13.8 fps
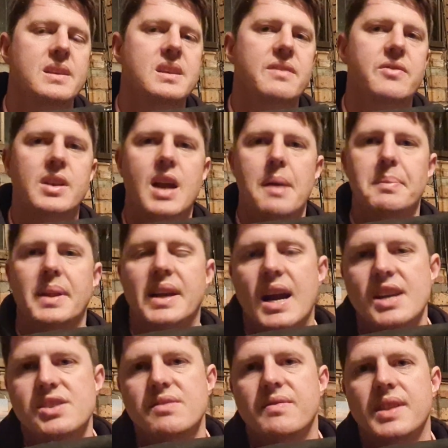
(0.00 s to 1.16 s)
different
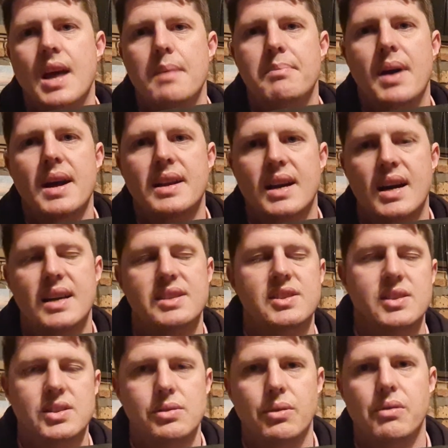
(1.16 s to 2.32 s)
application for that bait cast.
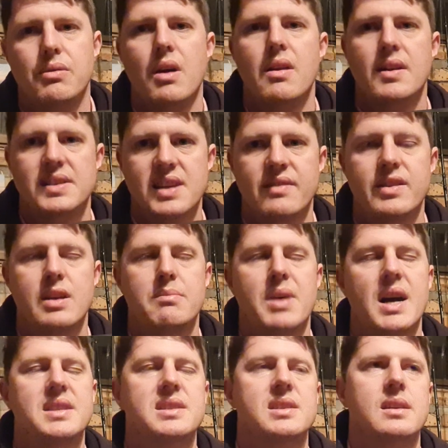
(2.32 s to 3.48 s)
You still throw those heavier
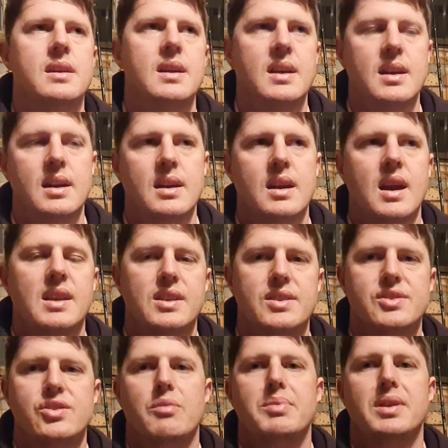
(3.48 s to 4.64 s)
baits and you're
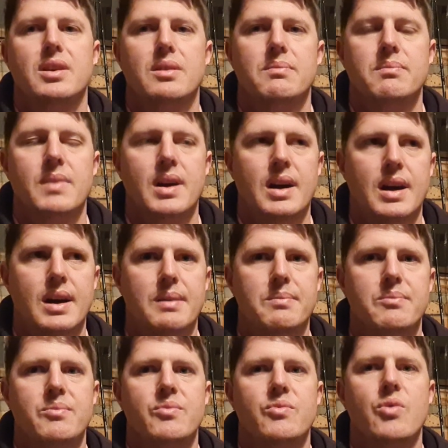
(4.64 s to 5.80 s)
stopping them
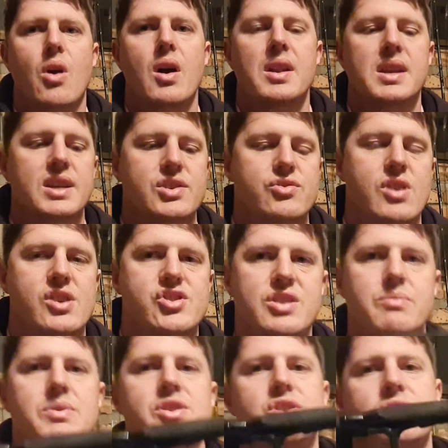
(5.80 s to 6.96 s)
right near structure,
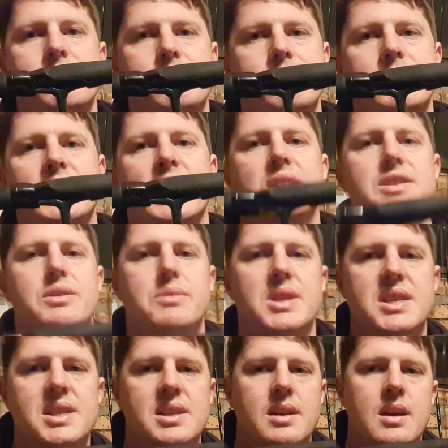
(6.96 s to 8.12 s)
which you can't do with
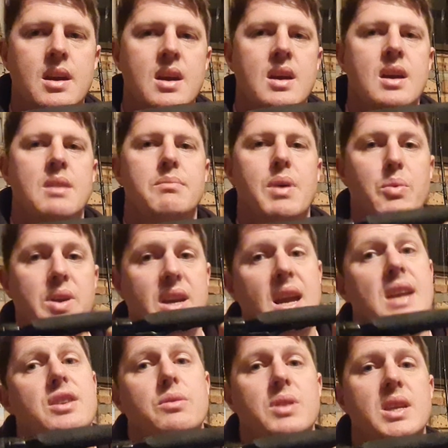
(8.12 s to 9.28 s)
this. But what we
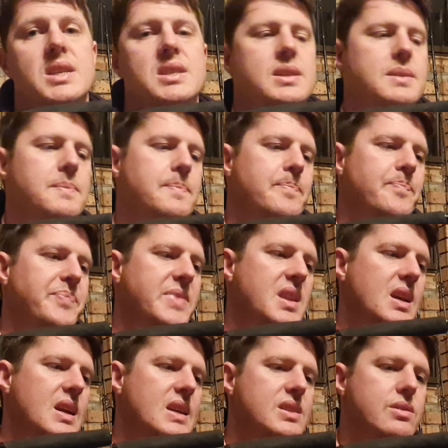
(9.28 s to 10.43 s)
can do with this
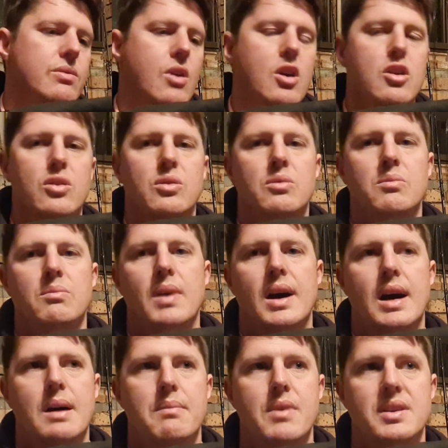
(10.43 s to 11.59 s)
is throw
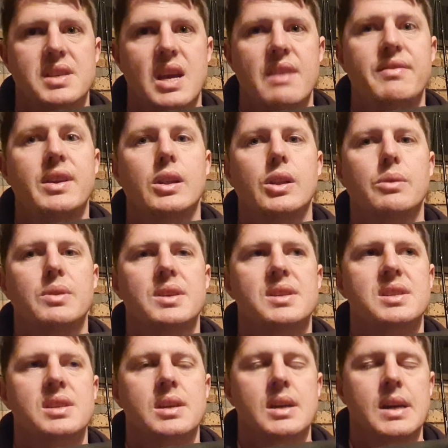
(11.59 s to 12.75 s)
those heavier
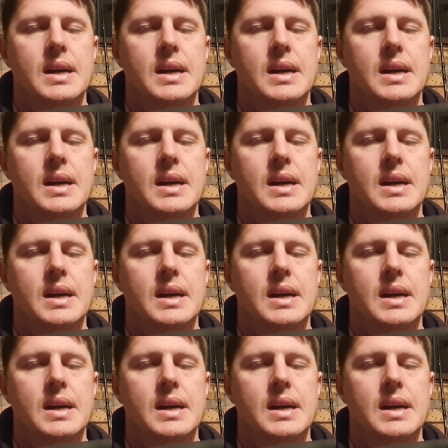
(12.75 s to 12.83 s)
lures